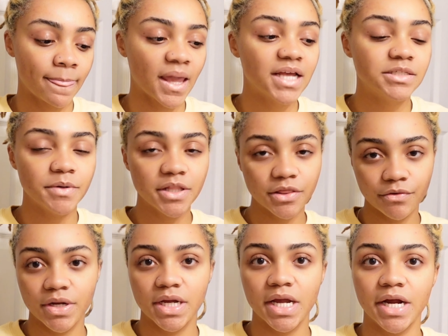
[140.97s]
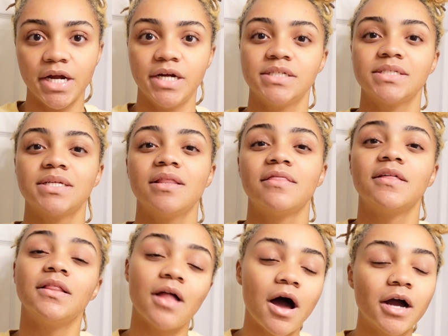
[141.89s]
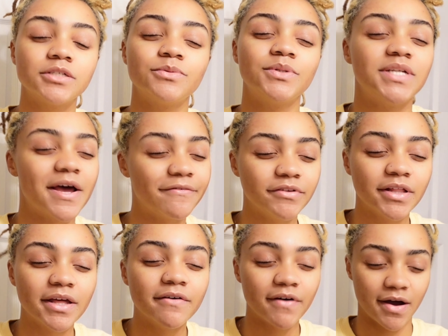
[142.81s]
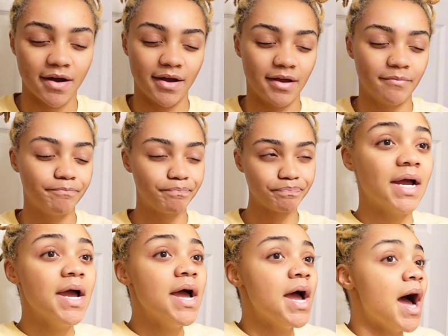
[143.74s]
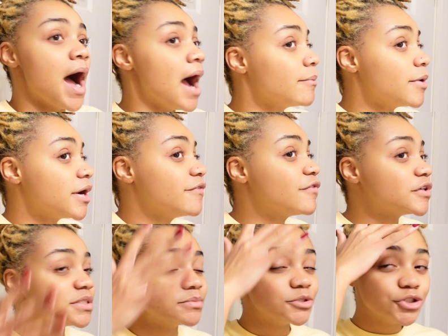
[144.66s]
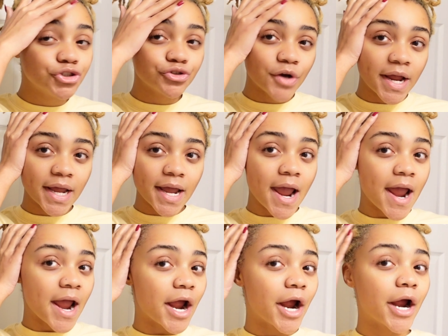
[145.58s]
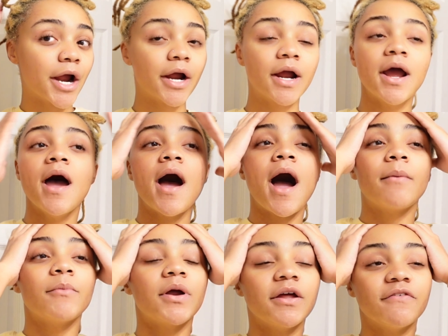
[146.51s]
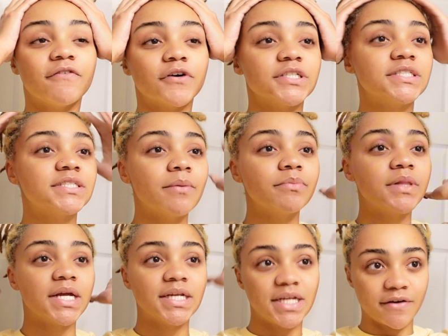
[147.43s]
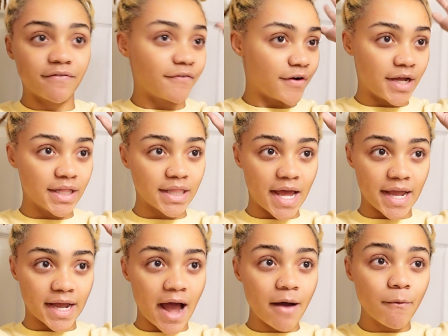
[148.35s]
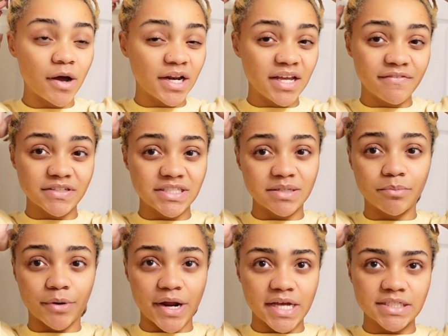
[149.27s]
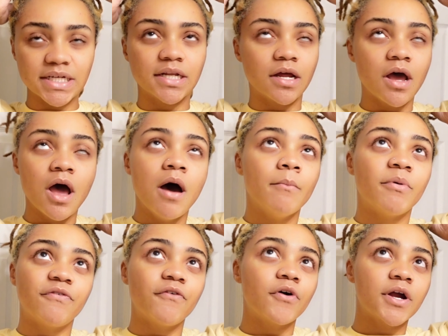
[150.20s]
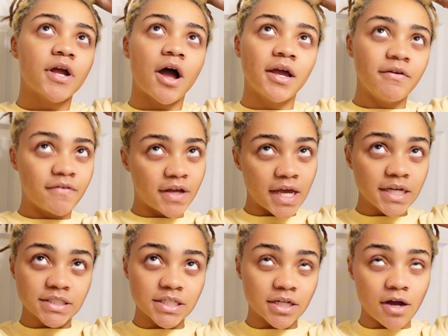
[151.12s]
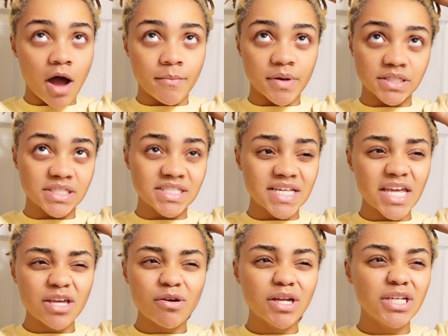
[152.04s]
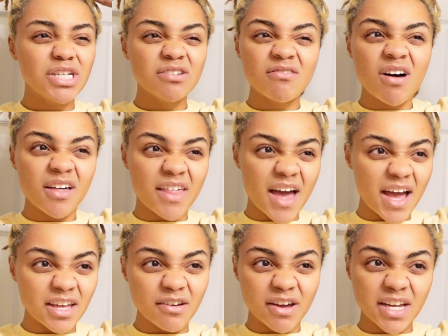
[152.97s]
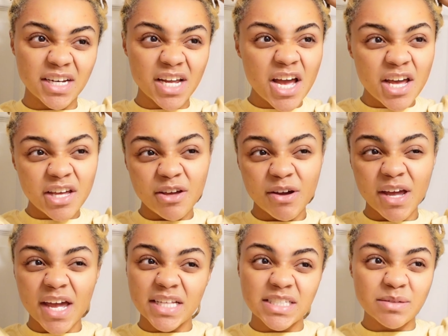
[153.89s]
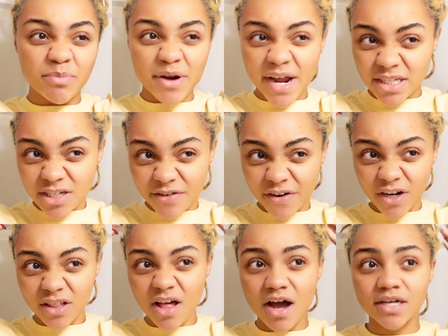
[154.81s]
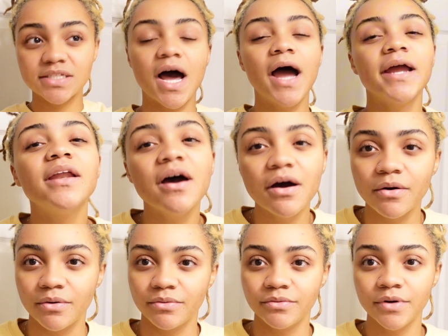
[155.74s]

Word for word: it's been three years the locks were definitely a vibe I'm ready for some straight hair. I'm ready for something different. Like, I want even some braids. And before y'all even get into the comments and say, you can do all that. You can, you can get some braids over your locks. I know.